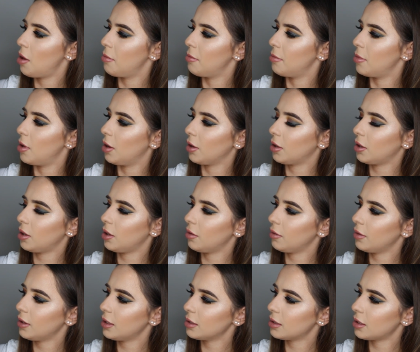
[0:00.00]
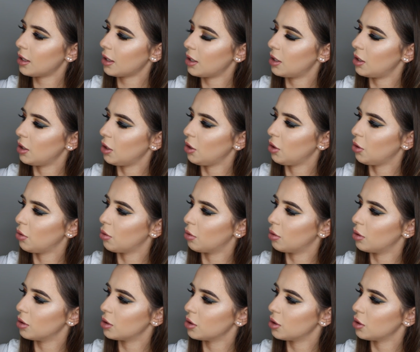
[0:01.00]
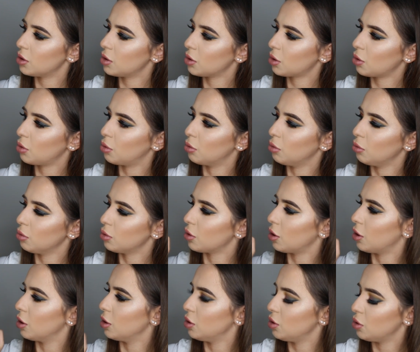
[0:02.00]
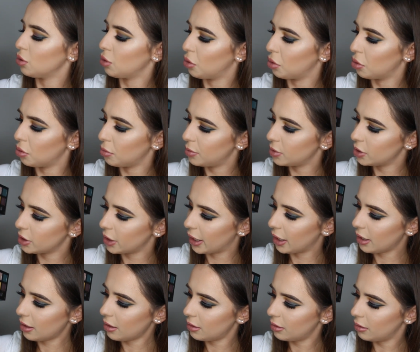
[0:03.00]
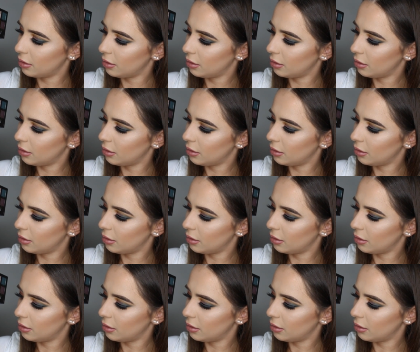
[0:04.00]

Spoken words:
Mercury is like a gorgeous cool tone taupe shade.